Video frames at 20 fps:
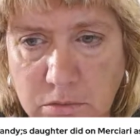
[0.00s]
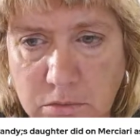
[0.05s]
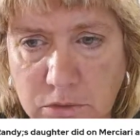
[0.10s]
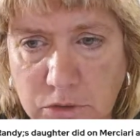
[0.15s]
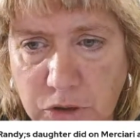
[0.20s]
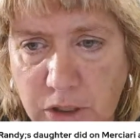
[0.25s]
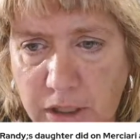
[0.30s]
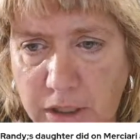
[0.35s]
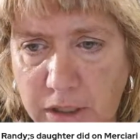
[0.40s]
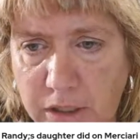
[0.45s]

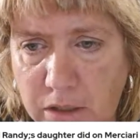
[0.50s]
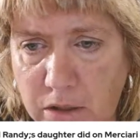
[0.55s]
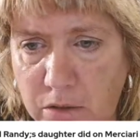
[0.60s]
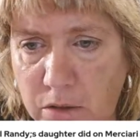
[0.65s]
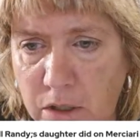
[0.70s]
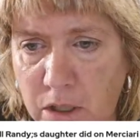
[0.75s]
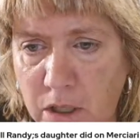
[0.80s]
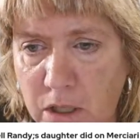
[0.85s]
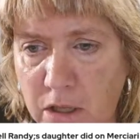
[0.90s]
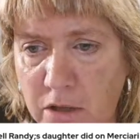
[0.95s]
Trying to go
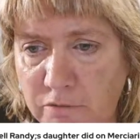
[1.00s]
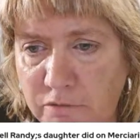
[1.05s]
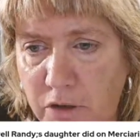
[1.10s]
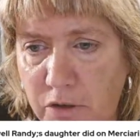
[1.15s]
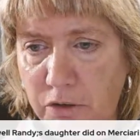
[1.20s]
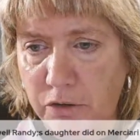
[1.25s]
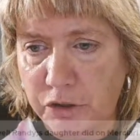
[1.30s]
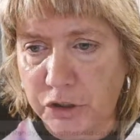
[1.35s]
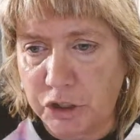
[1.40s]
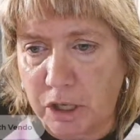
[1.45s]

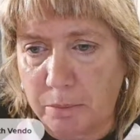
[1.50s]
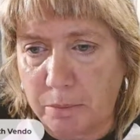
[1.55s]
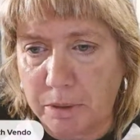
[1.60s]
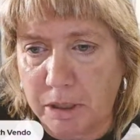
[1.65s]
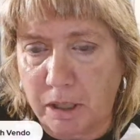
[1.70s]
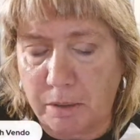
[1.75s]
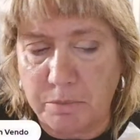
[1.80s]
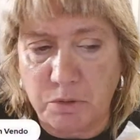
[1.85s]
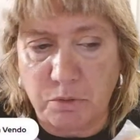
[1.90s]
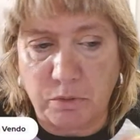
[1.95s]
Photoshop
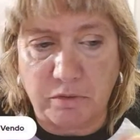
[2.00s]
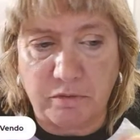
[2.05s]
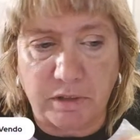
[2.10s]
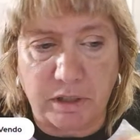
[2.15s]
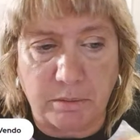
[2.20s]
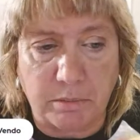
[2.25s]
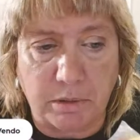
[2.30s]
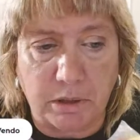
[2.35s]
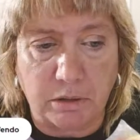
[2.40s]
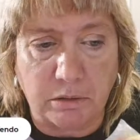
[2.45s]
comes with
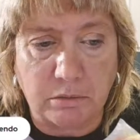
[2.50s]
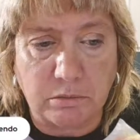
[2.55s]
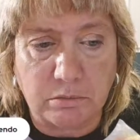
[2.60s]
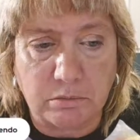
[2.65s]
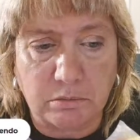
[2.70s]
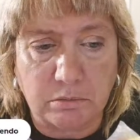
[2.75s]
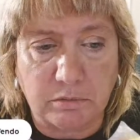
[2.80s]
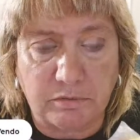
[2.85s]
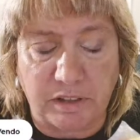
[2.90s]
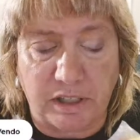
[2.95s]
Venmo
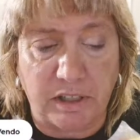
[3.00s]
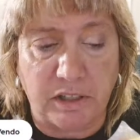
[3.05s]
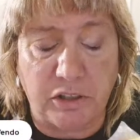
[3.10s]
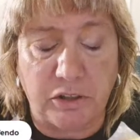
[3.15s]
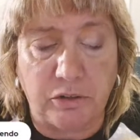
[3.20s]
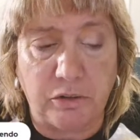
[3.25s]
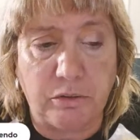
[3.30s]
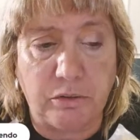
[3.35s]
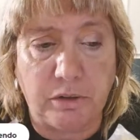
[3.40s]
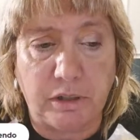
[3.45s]
Vendoo.